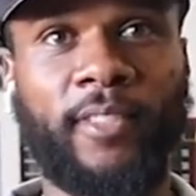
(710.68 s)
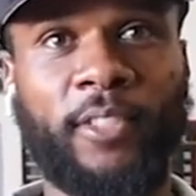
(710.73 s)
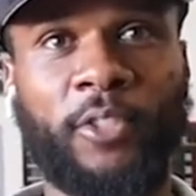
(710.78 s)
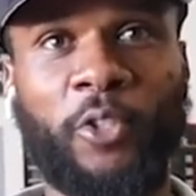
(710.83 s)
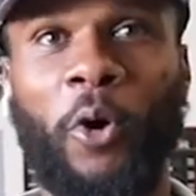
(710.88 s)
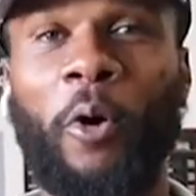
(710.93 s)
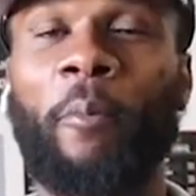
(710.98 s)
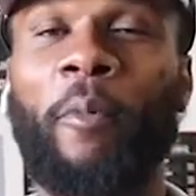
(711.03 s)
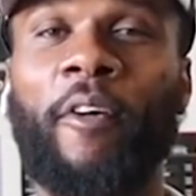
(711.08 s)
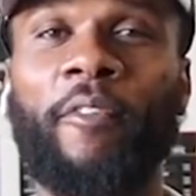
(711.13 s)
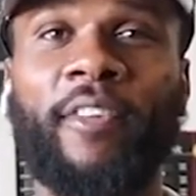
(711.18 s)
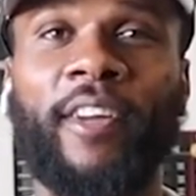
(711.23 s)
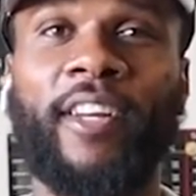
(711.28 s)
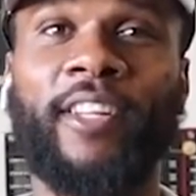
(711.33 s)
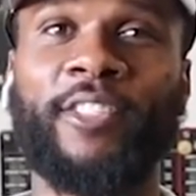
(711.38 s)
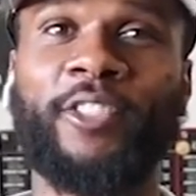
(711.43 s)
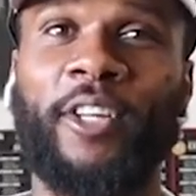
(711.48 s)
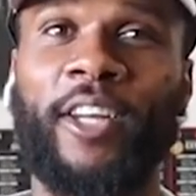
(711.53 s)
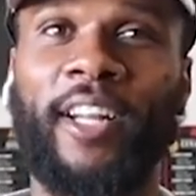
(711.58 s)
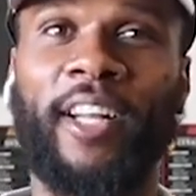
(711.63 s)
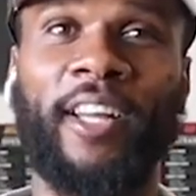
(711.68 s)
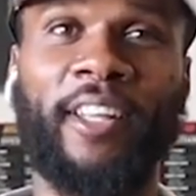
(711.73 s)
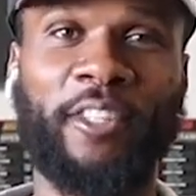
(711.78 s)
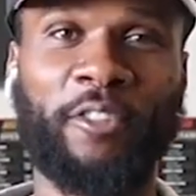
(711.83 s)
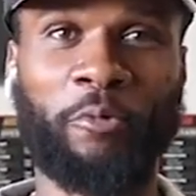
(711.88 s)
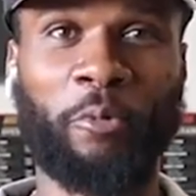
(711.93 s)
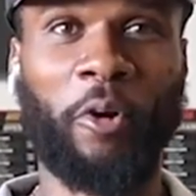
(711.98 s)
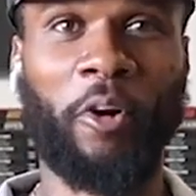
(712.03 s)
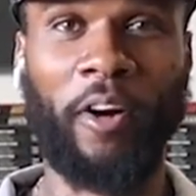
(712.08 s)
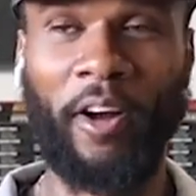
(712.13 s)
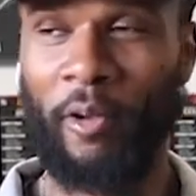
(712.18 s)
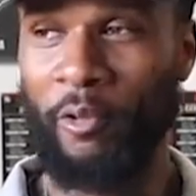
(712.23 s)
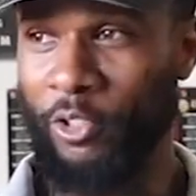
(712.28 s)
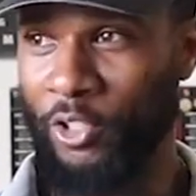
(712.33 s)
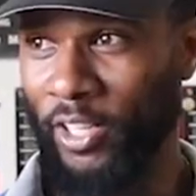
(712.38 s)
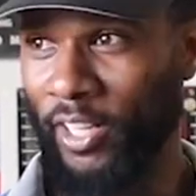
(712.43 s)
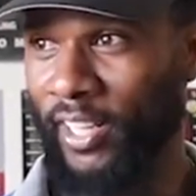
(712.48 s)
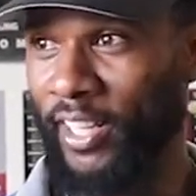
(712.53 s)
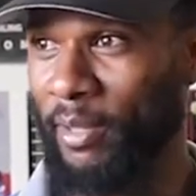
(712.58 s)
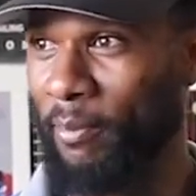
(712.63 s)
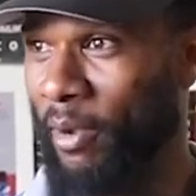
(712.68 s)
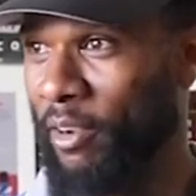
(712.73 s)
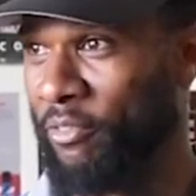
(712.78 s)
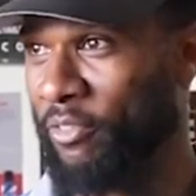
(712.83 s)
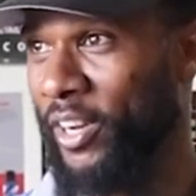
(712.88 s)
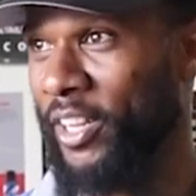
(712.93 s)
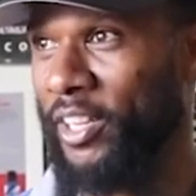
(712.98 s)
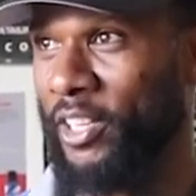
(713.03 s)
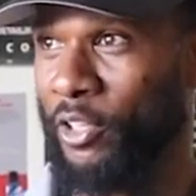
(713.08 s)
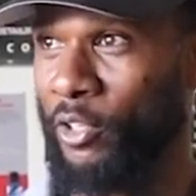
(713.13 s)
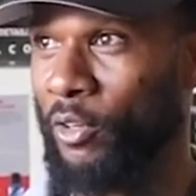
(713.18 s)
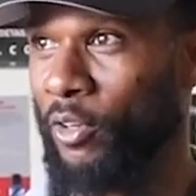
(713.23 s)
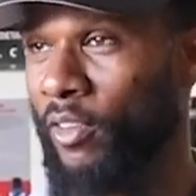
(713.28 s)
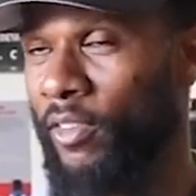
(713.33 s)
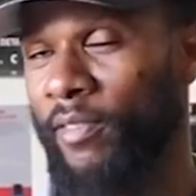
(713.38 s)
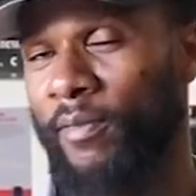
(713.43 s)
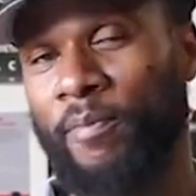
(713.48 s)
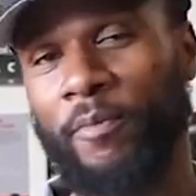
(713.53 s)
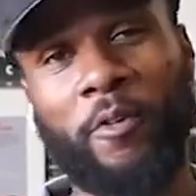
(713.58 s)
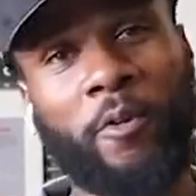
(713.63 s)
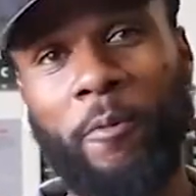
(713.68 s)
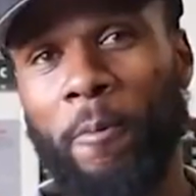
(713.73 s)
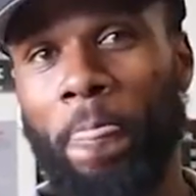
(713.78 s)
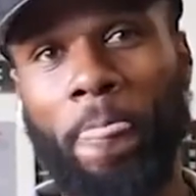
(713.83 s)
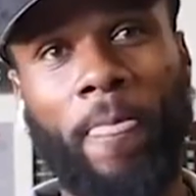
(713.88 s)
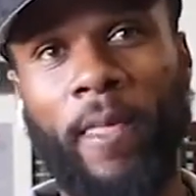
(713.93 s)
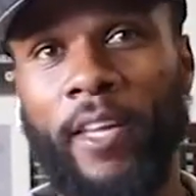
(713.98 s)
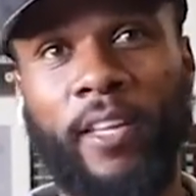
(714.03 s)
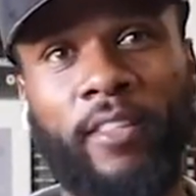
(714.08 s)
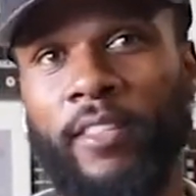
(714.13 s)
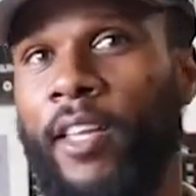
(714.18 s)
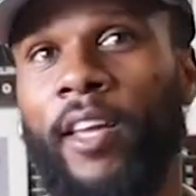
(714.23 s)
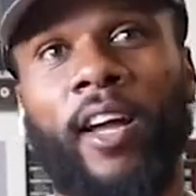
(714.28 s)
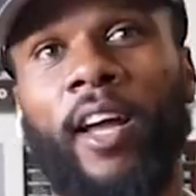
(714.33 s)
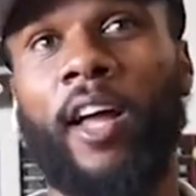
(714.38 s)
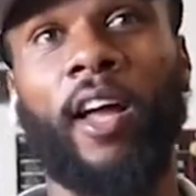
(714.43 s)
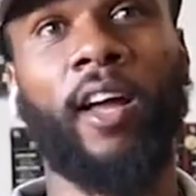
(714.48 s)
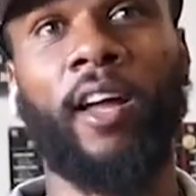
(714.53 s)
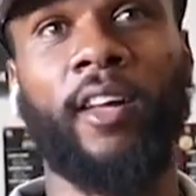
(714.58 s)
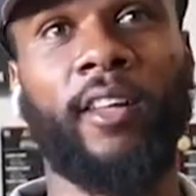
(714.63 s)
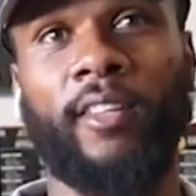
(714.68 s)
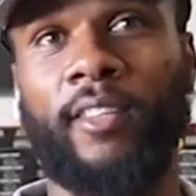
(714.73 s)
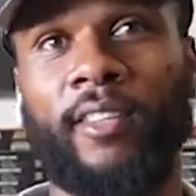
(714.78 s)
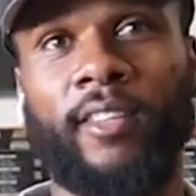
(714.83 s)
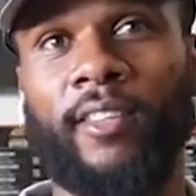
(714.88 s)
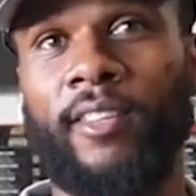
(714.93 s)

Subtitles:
So what? I'm over here trying to, this is wrong. I was trying to get my friend to do it. He's like, ah.